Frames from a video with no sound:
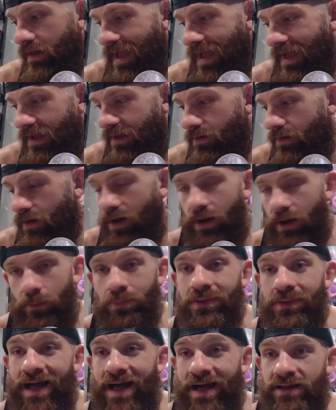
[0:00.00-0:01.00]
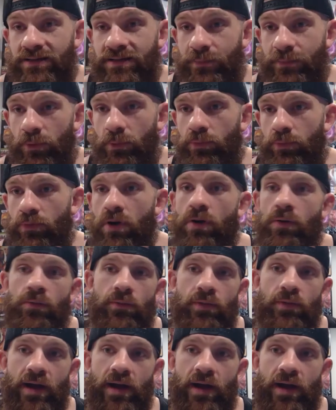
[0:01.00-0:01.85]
and Black Label Pro.